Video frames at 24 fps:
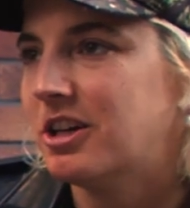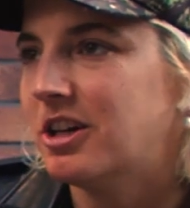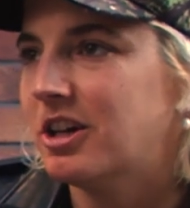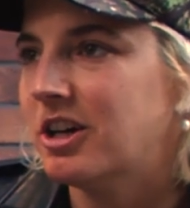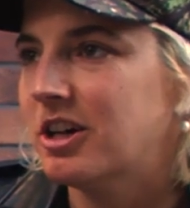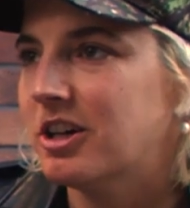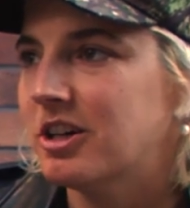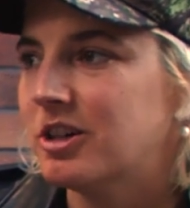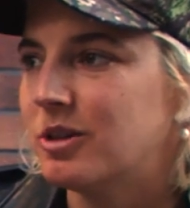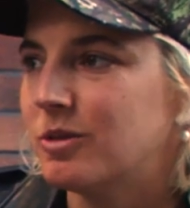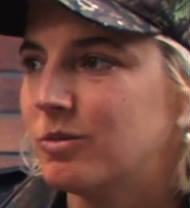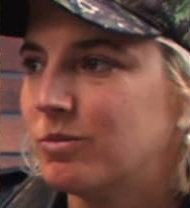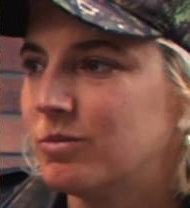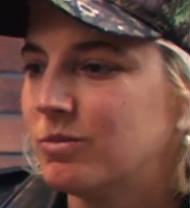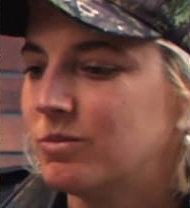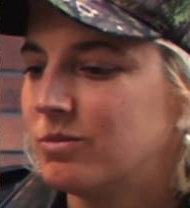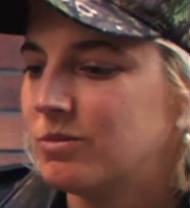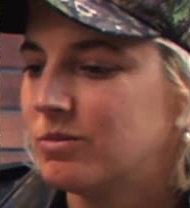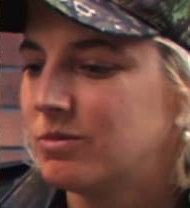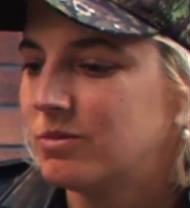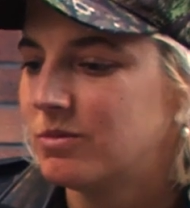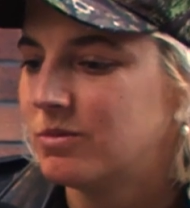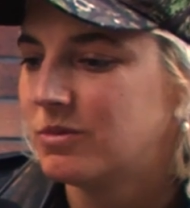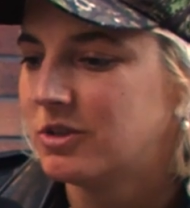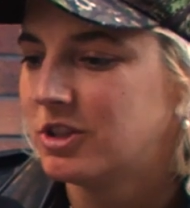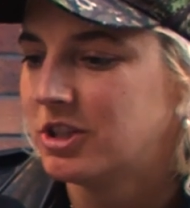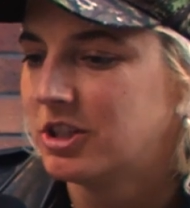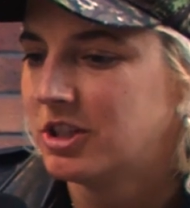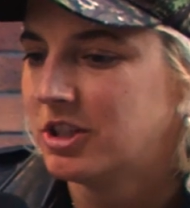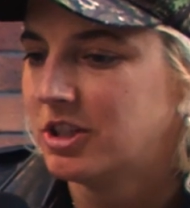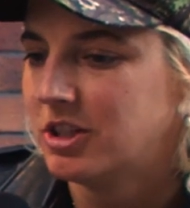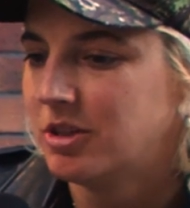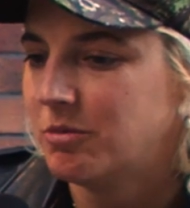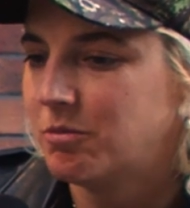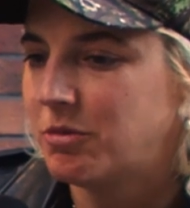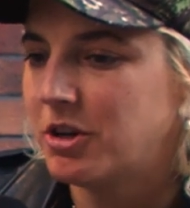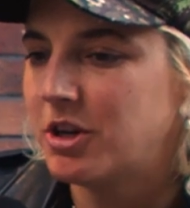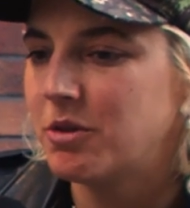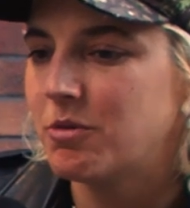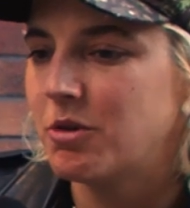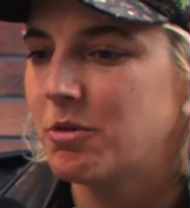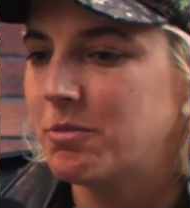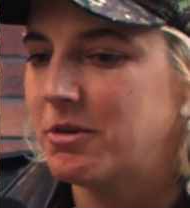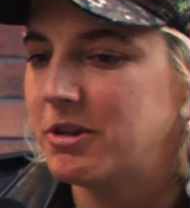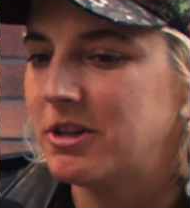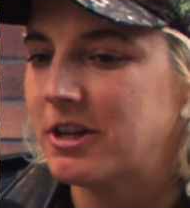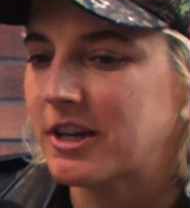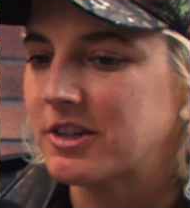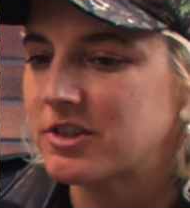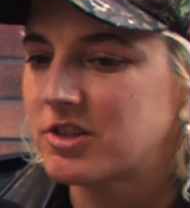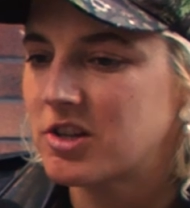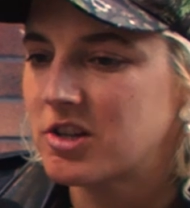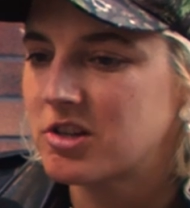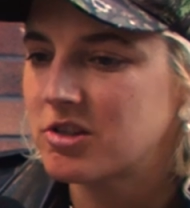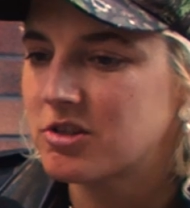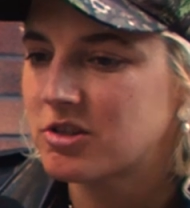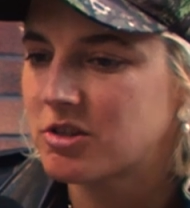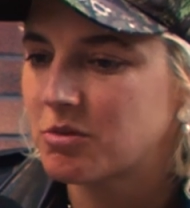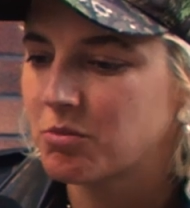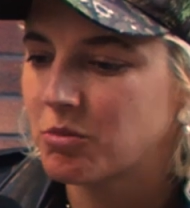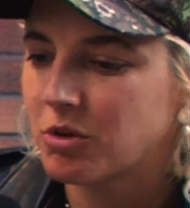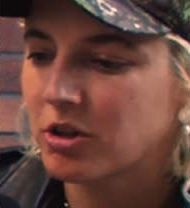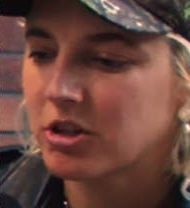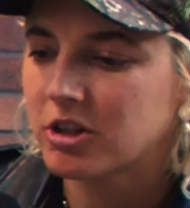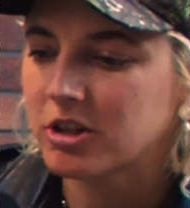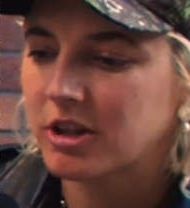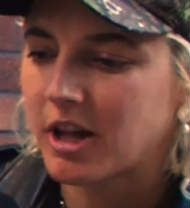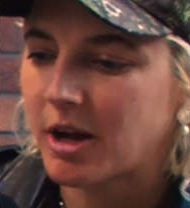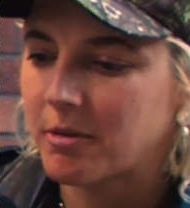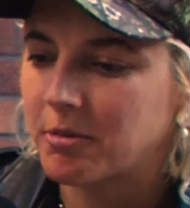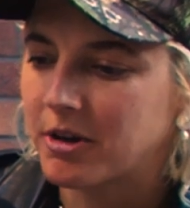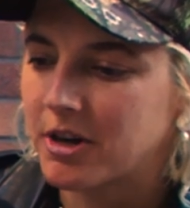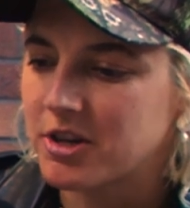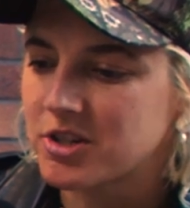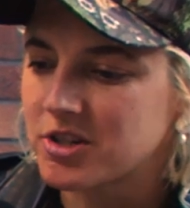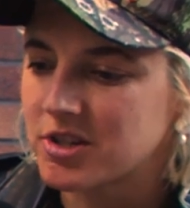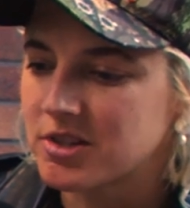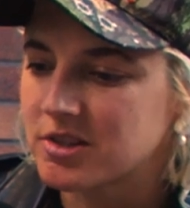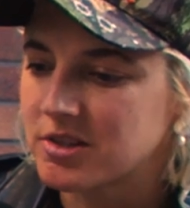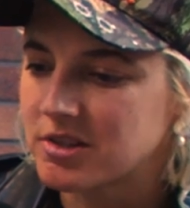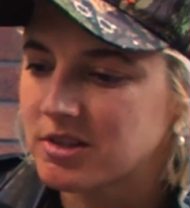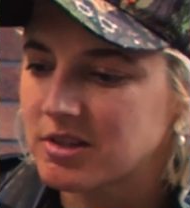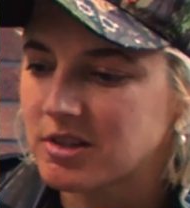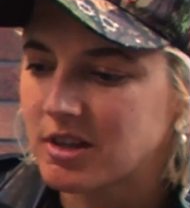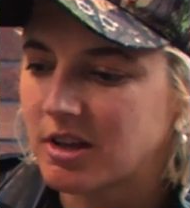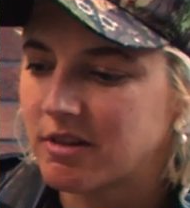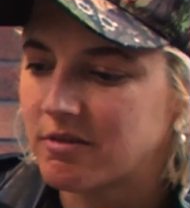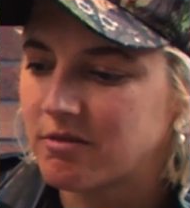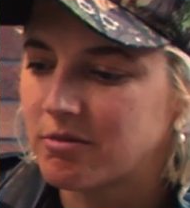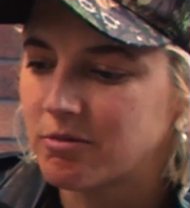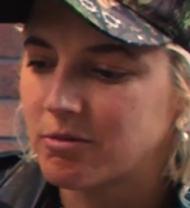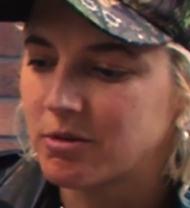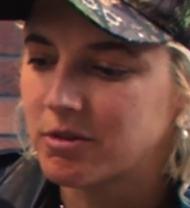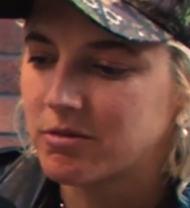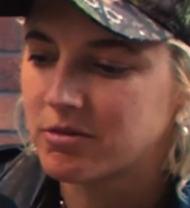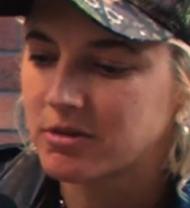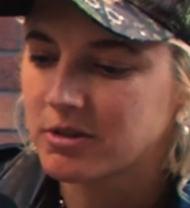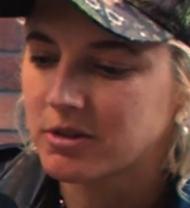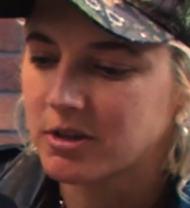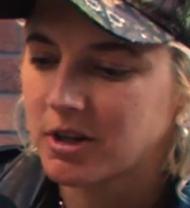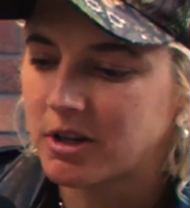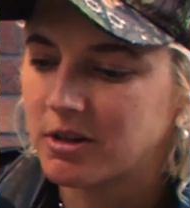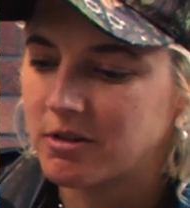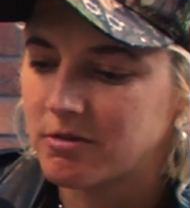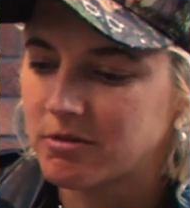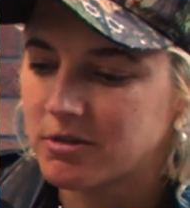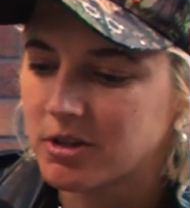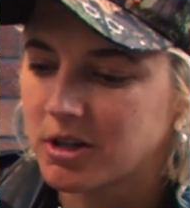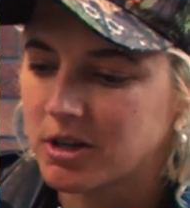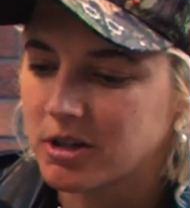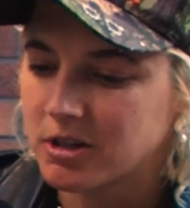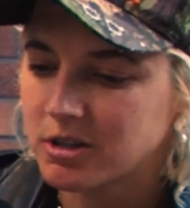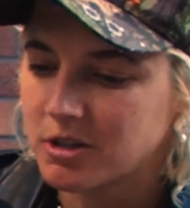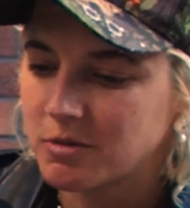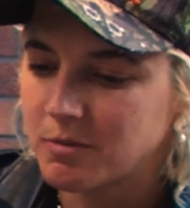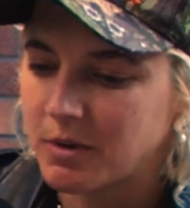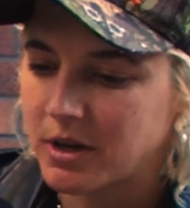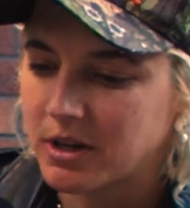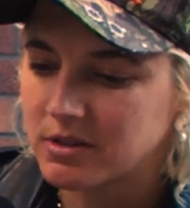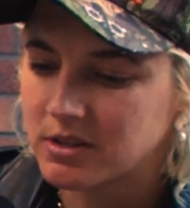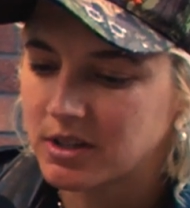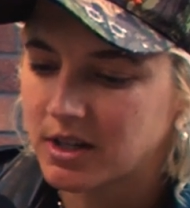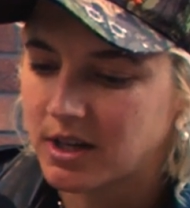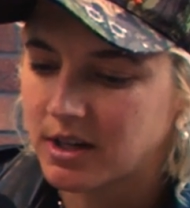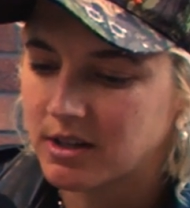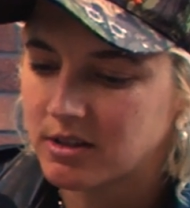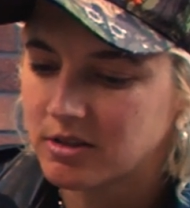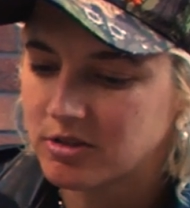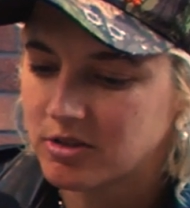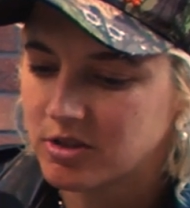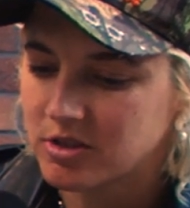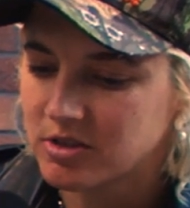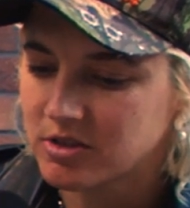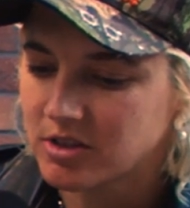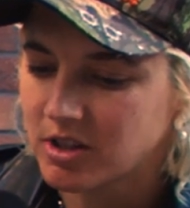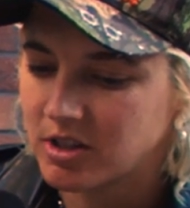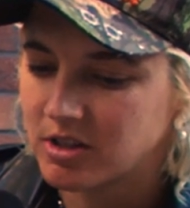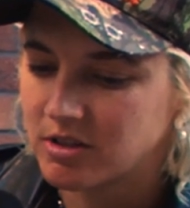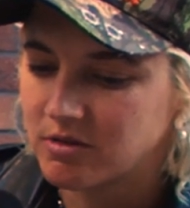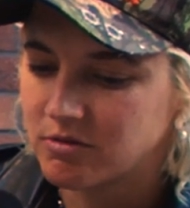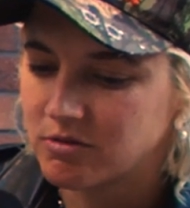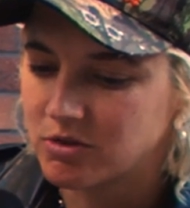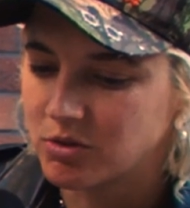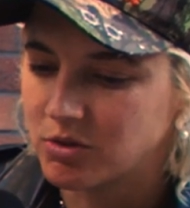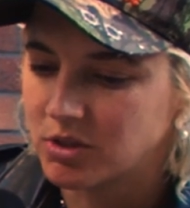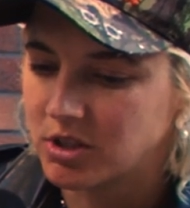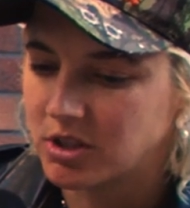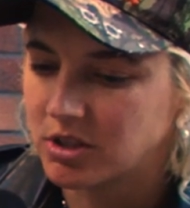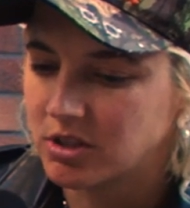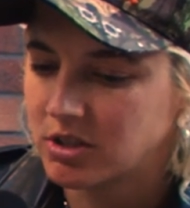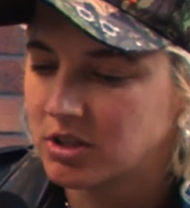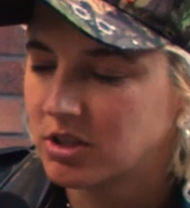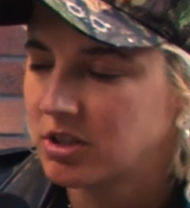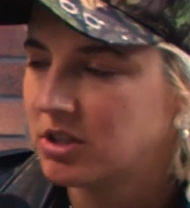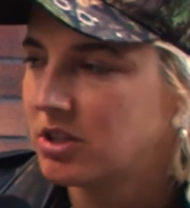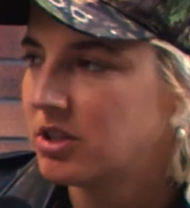But it would be nice to do some more collaborations. We've kind of talked about that, just kind of doing,